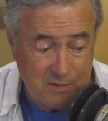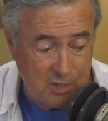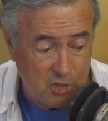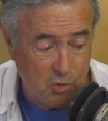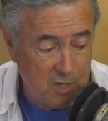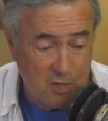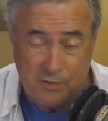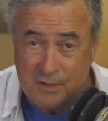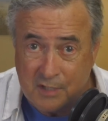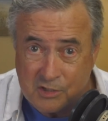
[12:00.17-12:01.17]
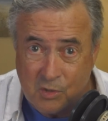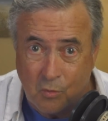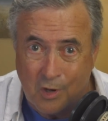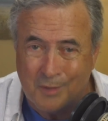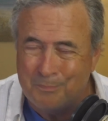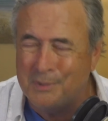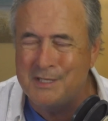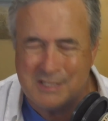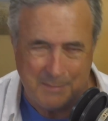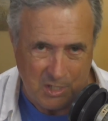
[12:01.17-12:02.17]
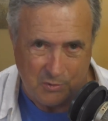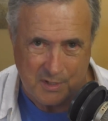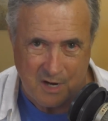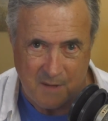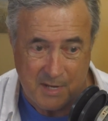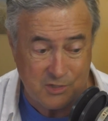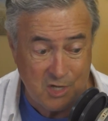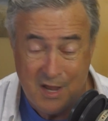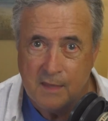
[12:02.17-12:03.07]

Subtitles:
to do here that doesn't work, please let me know in the comments.